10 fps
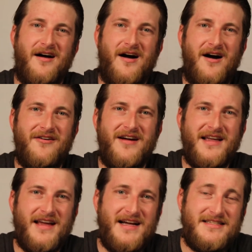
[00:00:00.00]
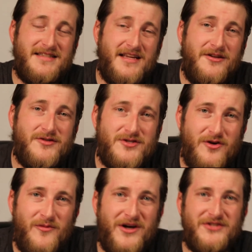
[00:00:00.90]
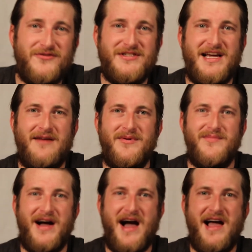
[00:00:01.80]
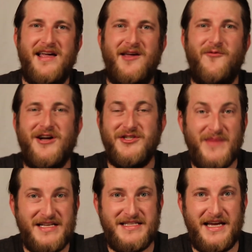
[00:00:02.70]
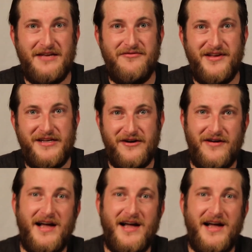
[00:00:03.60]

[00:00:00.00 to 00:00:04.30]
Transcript: Alright guys, thank you so much for stopping by and watching my second video.